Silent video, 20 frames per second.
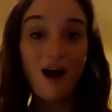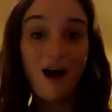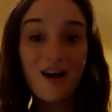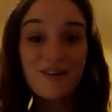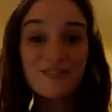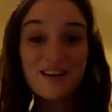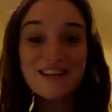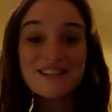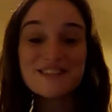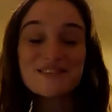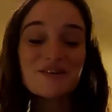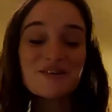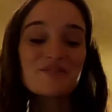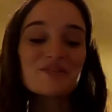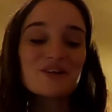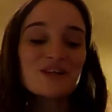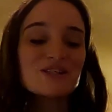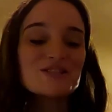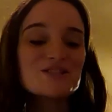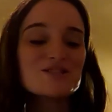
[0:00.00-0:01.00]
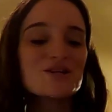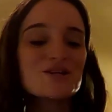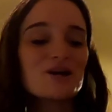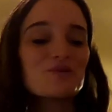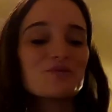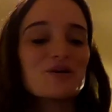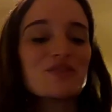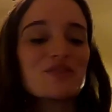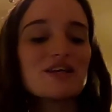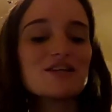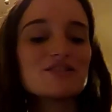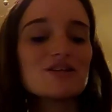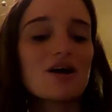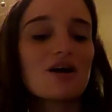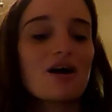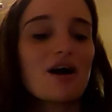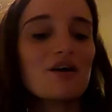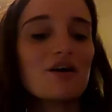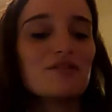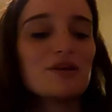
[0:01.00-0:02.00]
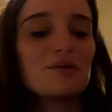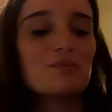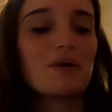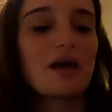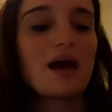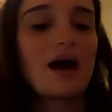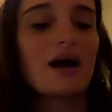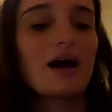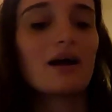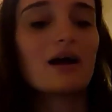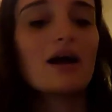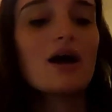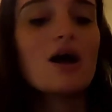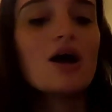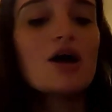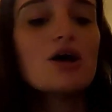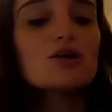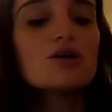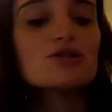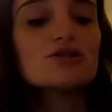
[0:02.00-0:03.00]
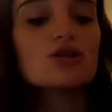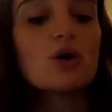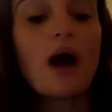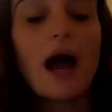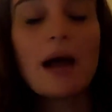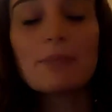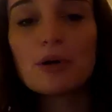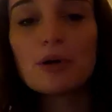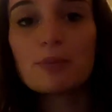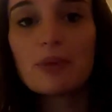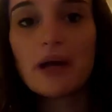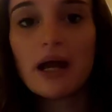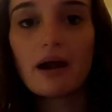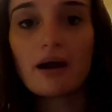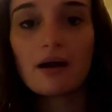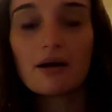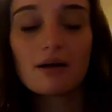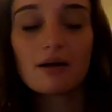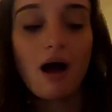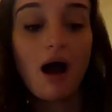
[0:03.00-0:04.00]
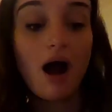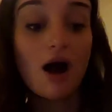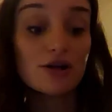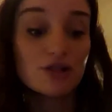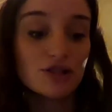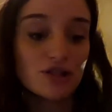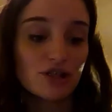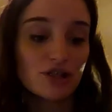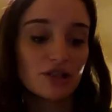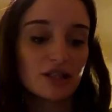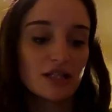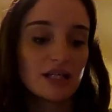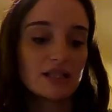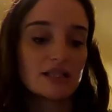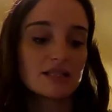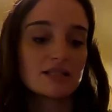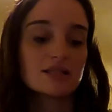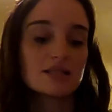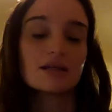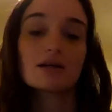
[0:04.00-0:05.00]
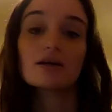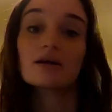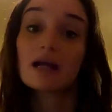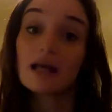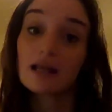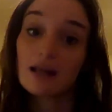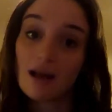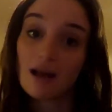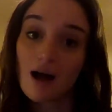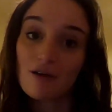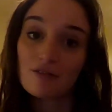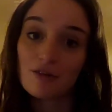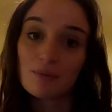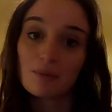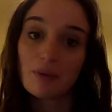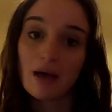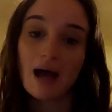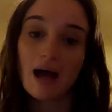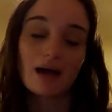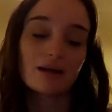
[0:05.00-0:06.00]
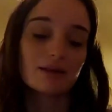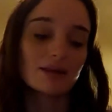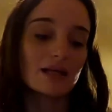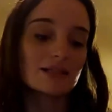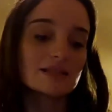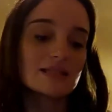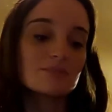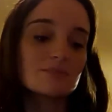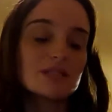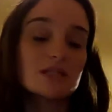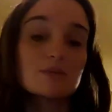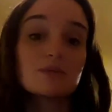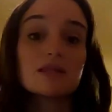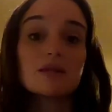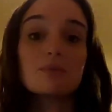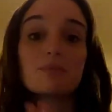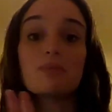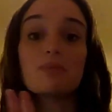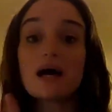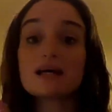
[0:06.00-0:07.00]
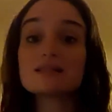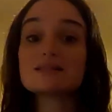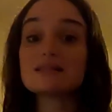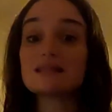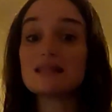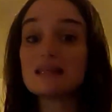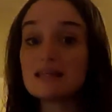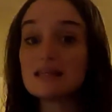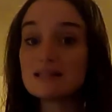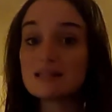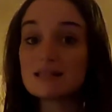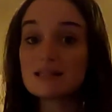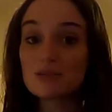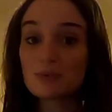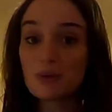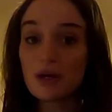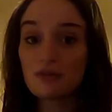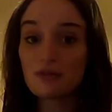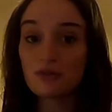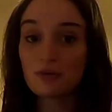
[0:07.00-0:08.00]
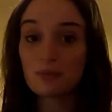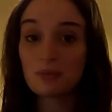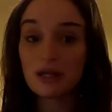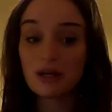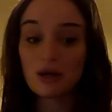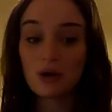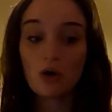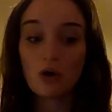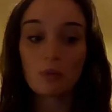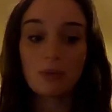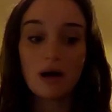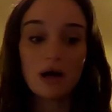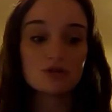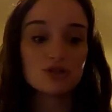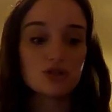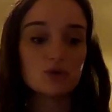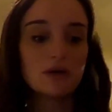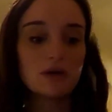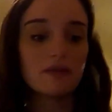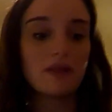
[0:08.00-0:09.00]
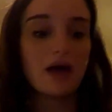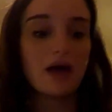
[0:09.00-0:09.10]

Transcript: All right, so what we're going to start with is our oven bag. So I prepared our turkey this year in an oven bag. That seems to be the best and easiest way for me to go about doing